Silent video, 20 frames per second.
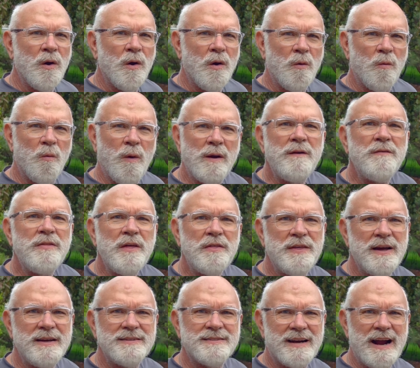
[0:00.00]
One of the
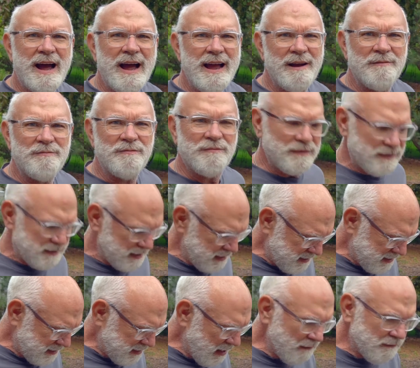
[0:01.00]
things that I have
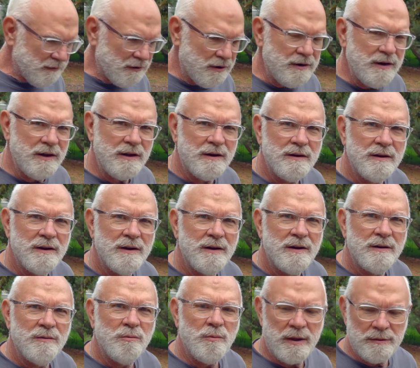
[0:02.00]
discovered
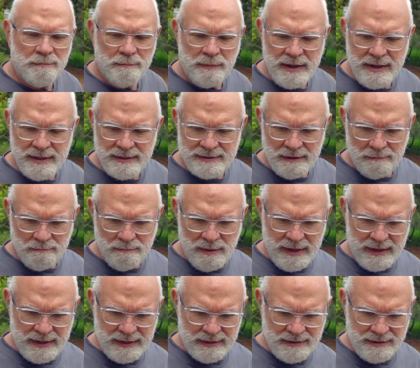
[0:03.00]
with peas and
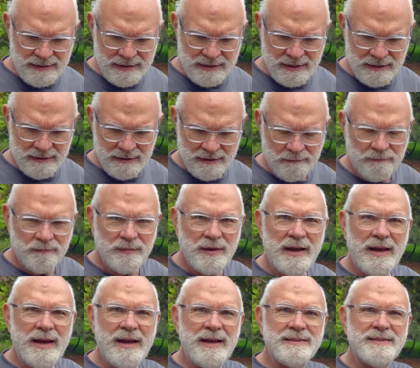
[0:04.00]
beans
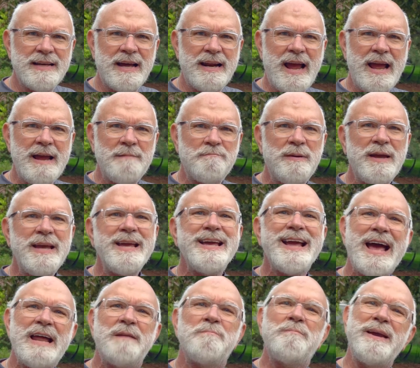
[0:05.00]
is that a
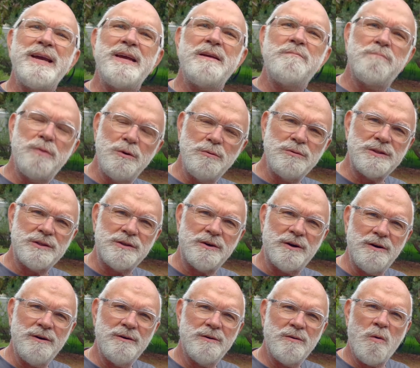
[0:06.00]
pea and bean
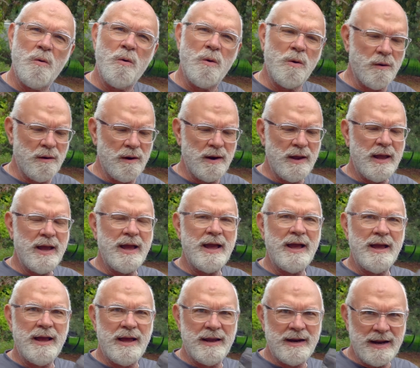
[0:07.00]
booster, or
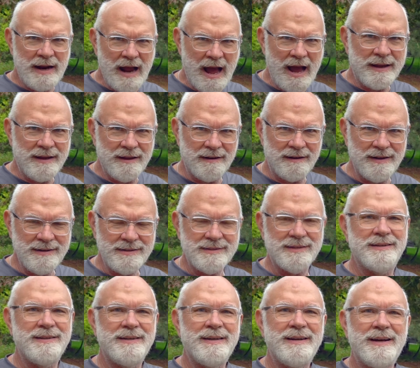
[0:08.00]
an
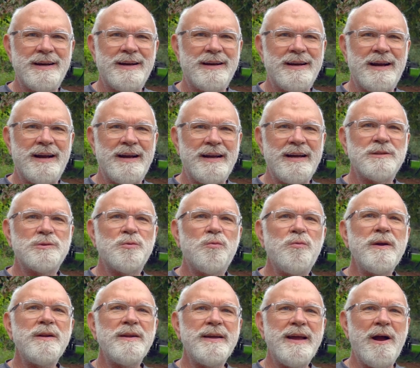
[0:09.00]
inoculant, is
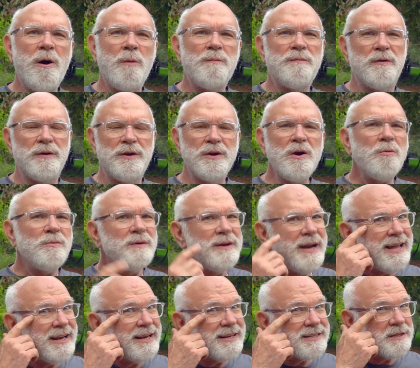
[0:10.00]
really helpful. You don't
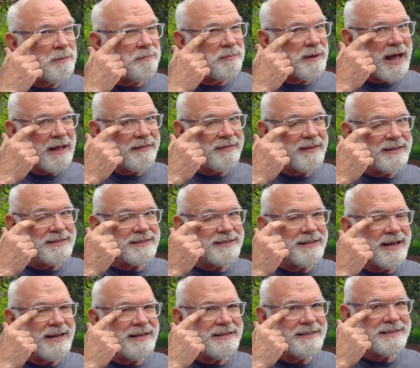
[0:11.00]
need it to plant these
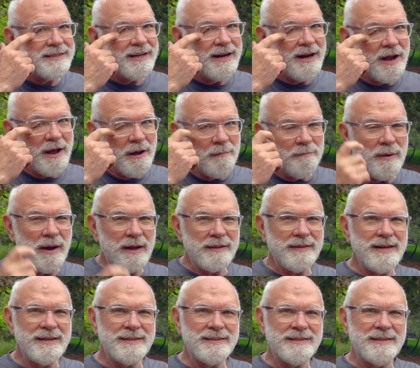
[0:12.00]
things,
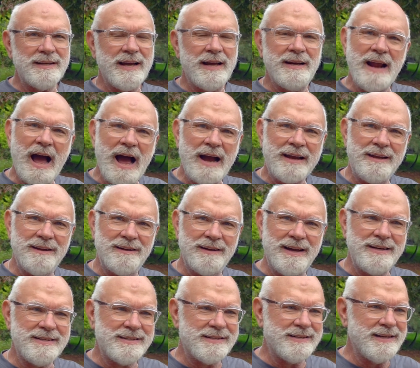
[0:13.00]
but this
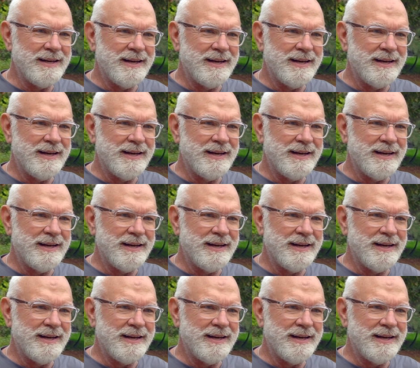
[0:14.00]
inoculant